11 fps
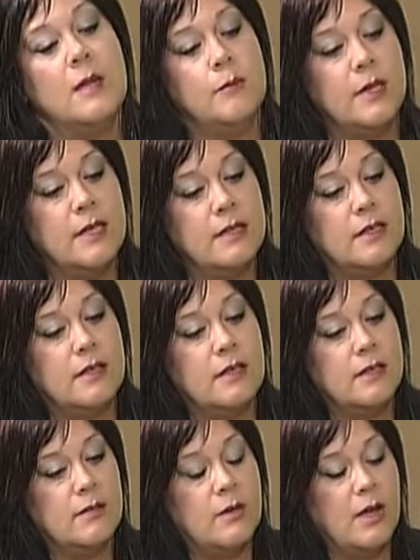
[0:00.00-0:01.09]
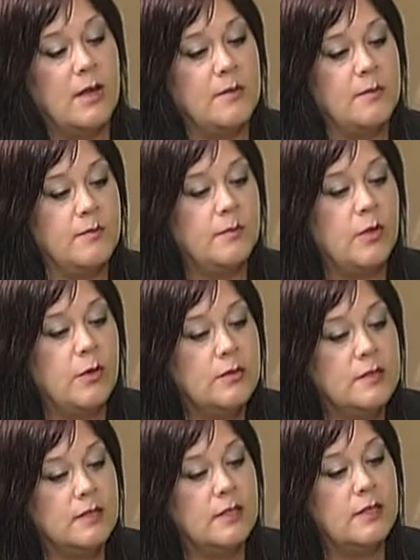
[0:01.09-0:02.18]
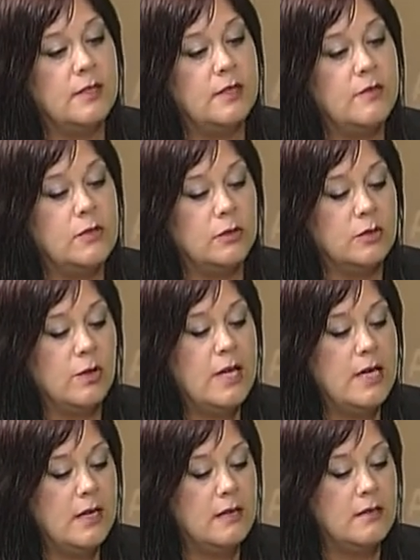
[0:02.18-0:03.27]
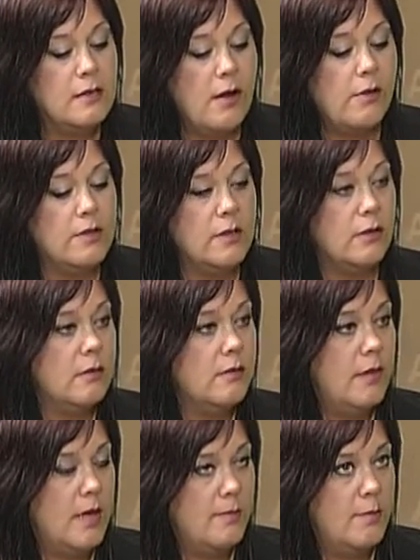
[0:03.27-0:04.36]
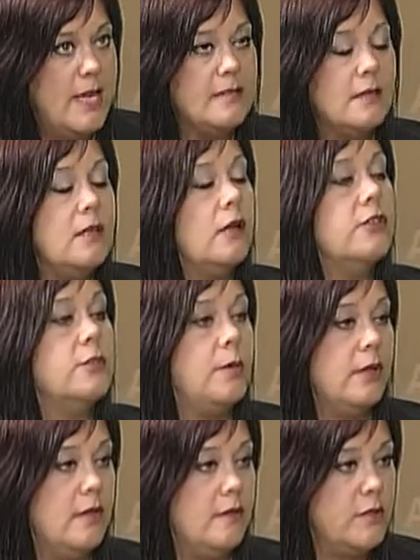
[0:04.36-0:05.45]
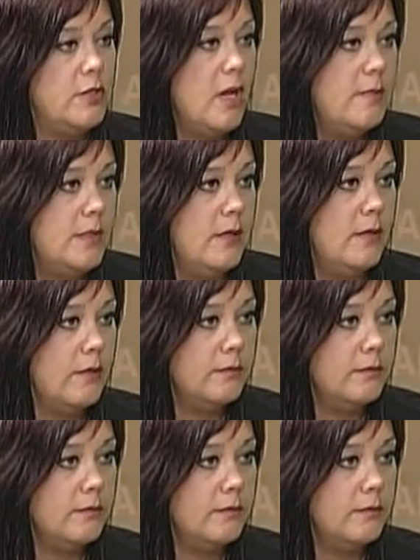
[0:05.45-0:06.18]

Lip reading: But those individual training dollars are based on the eligibility of the job seeker.